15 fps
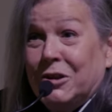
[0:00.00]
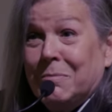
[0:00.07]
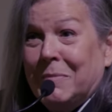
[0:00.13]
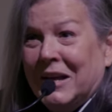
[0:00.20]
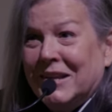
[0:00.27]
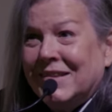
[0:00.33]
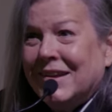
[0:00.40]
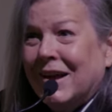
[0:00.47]
to
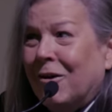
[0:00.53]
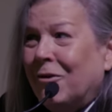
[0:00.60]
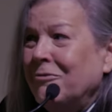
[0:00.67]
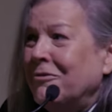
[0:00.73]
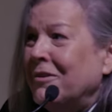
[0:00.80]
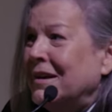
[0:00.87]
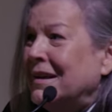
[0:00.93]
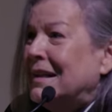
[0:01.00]

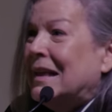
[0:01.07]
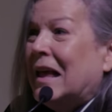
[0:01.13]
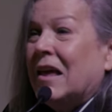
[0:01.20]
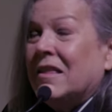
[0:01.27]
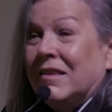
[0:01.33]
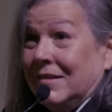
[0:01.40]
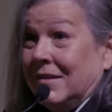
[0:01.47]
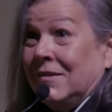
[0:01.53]
myself,
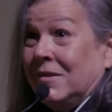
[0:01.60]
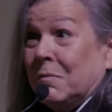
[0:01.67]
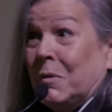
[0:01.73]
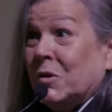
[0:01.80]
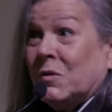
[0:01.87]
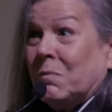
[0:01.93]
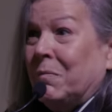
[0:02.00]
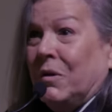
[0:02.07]
this is the
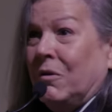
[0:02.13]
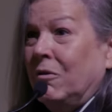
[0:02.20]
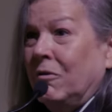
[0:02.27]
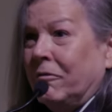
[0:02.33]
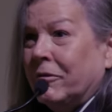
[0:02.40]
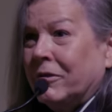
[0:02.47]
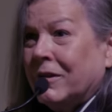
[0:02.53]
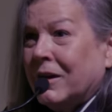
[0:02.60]
most
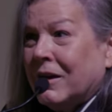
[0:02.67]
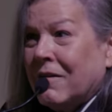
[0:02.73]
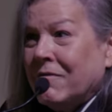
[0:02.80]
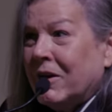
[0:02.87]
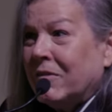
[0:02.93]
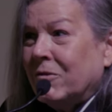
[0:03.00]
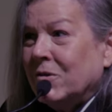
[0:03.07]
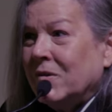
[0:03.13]
beautiful thing I've
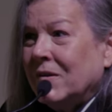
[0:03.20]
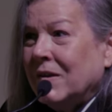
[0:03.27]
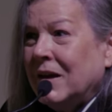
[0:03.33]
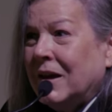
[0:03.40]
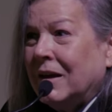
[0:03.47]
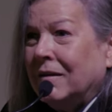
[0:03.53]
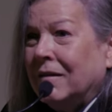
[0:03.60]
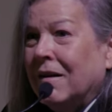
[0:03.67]
ever
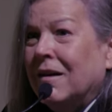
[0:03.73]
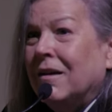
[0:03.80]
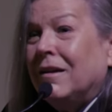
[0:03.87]
seen.